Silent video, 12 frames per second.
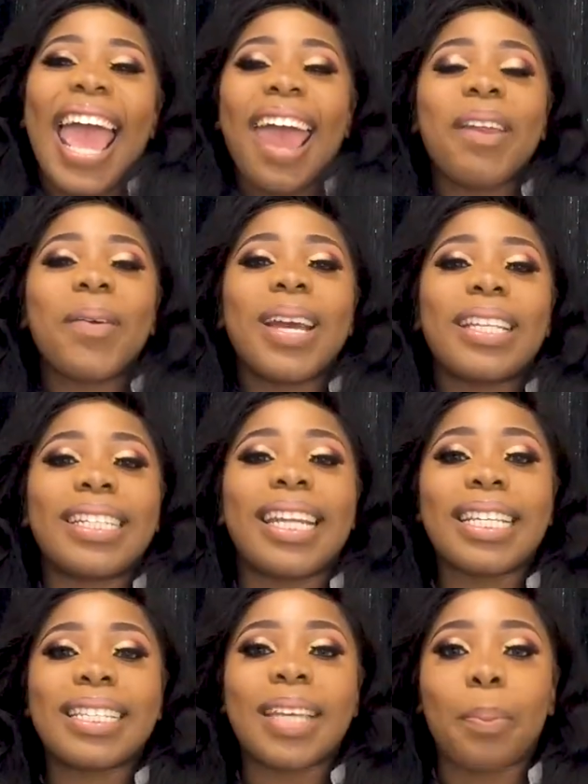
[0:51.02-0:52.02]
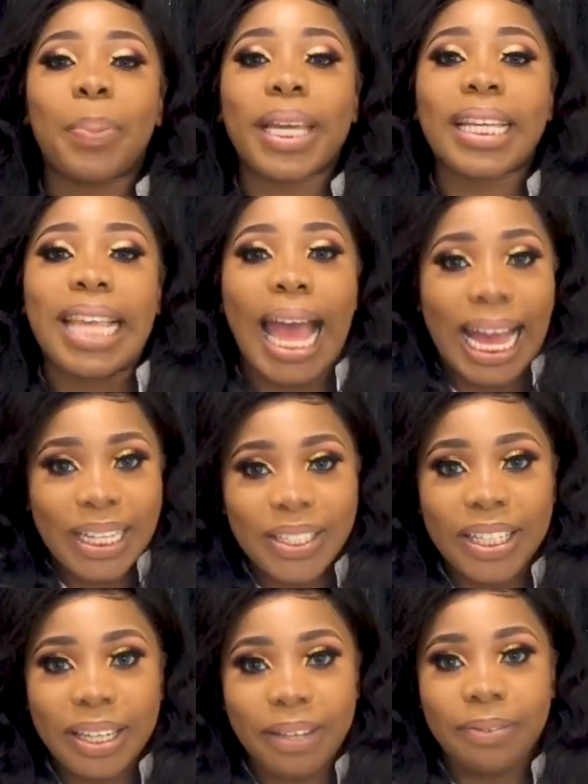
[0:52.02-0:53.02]
Anyways, today's topic is
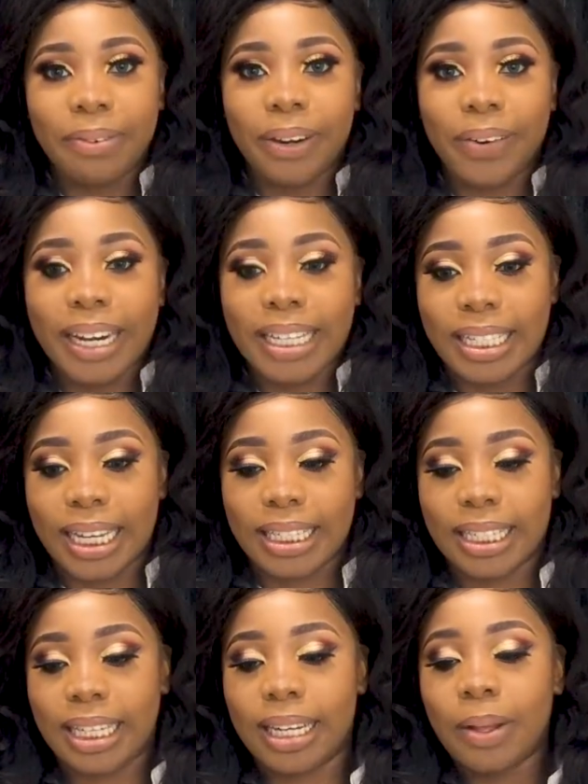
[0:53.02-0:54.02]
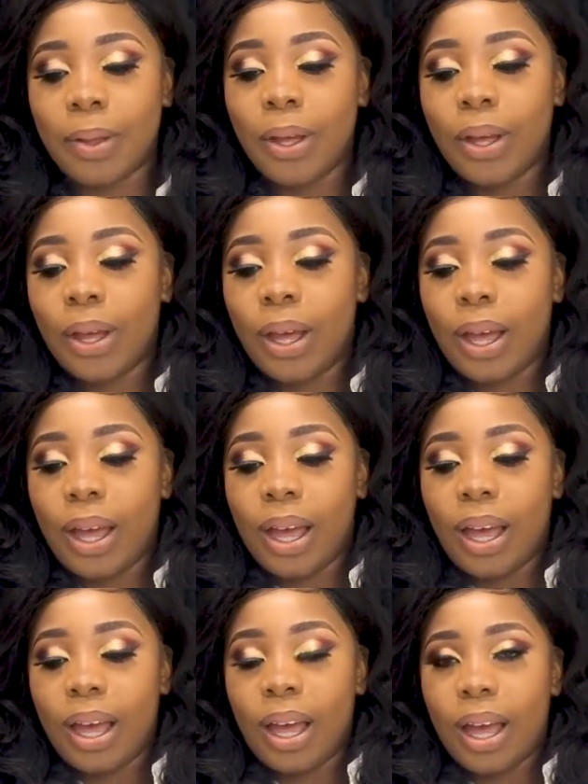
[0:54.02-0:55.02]
actually very exciting.
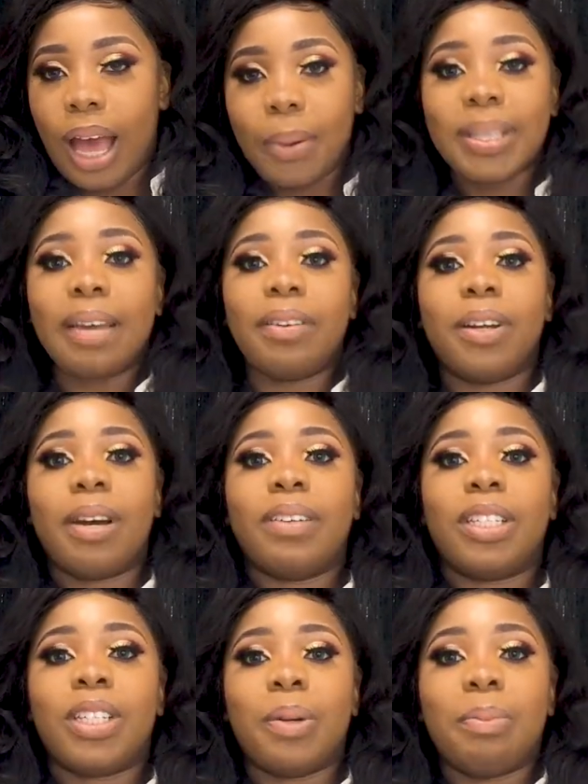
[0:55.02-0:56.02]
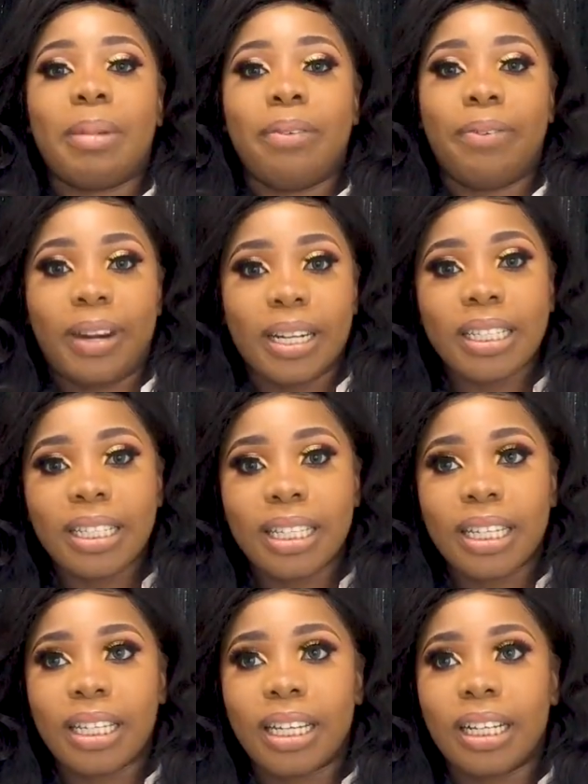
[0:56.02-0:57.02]
I was having a conversation with my
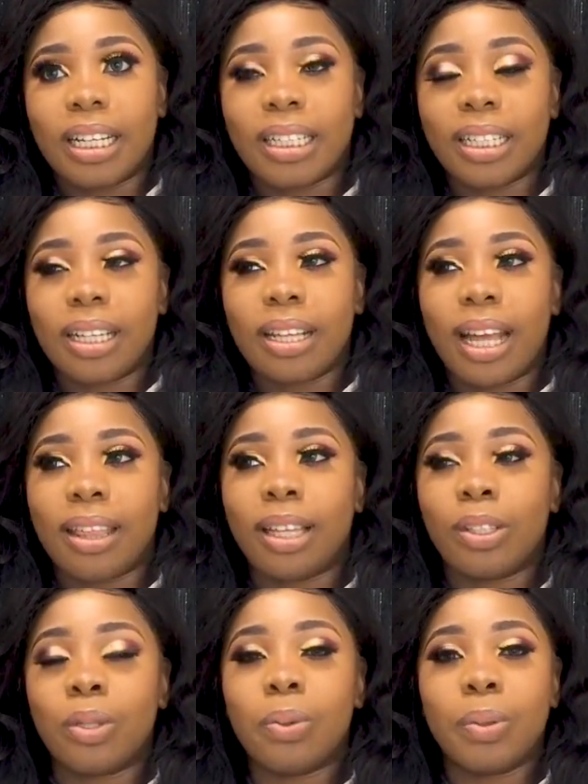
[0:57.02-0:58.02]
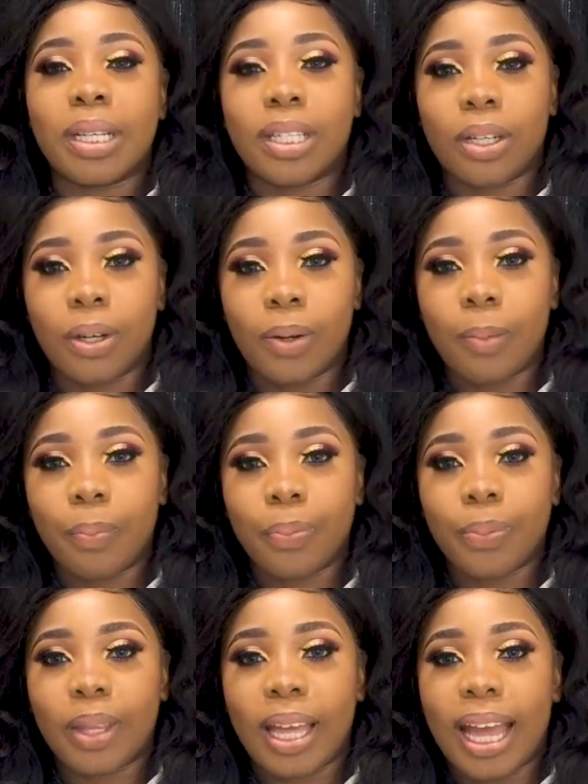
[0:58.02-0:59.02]
friends, I think 2 weeks ago,
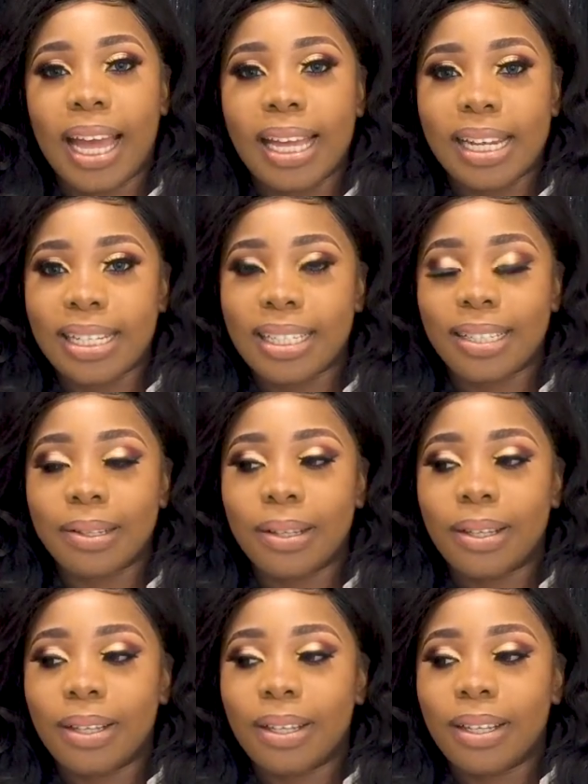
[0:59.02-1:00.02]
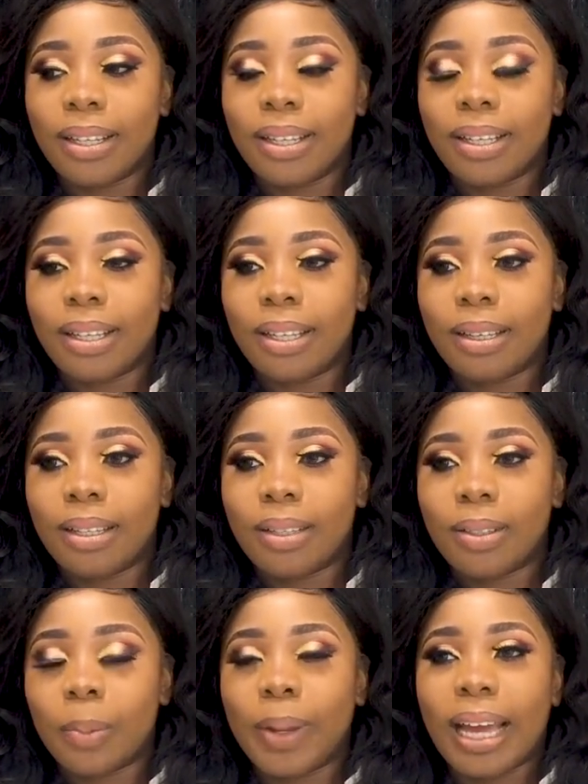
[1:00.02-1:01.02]
and
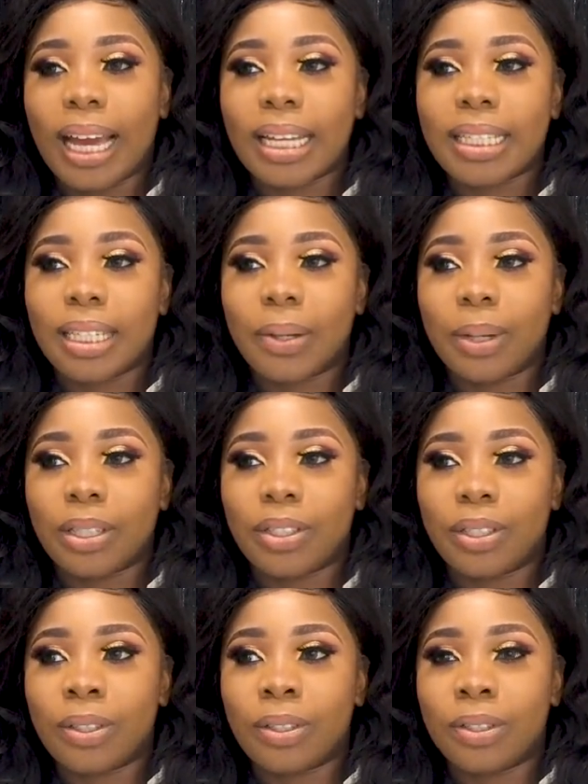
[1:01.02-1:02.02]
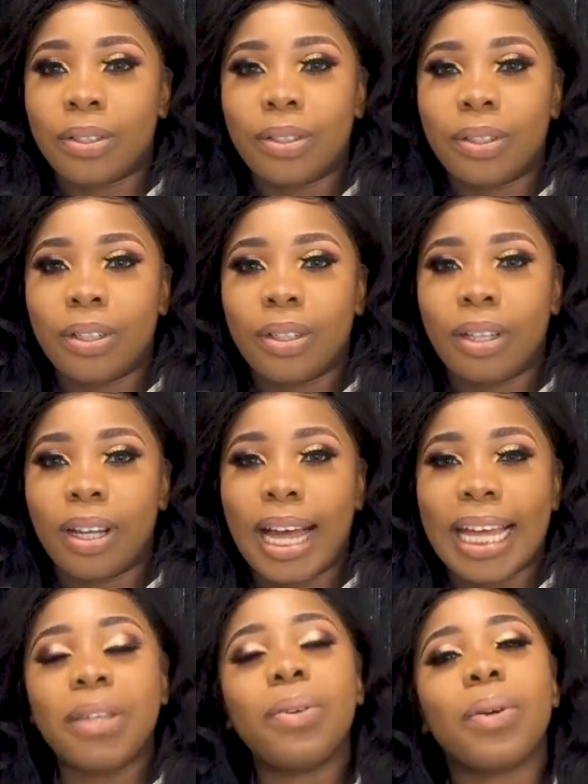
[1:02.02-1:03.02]
Toby asked the question,
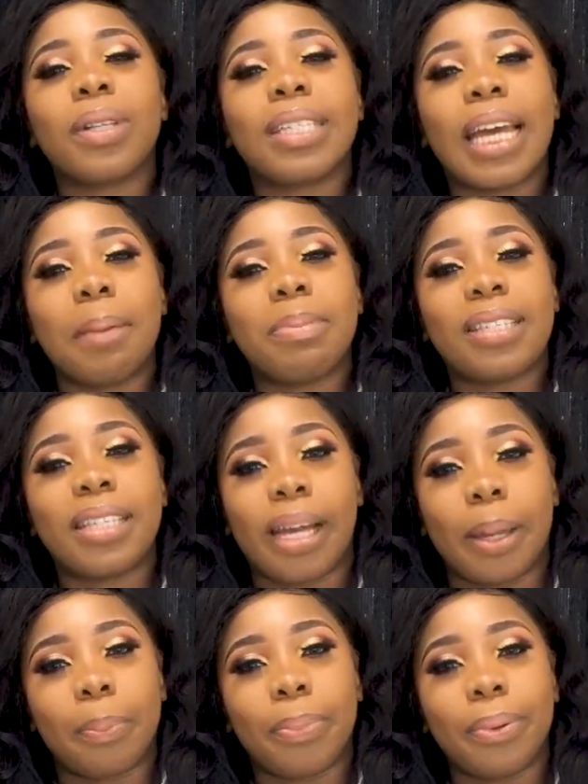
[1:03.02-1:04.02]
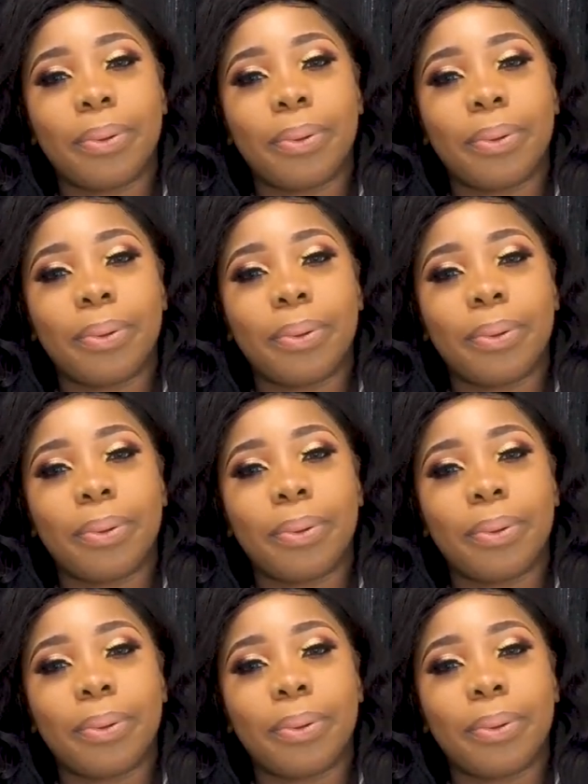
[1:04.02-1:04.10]
are you your type's type?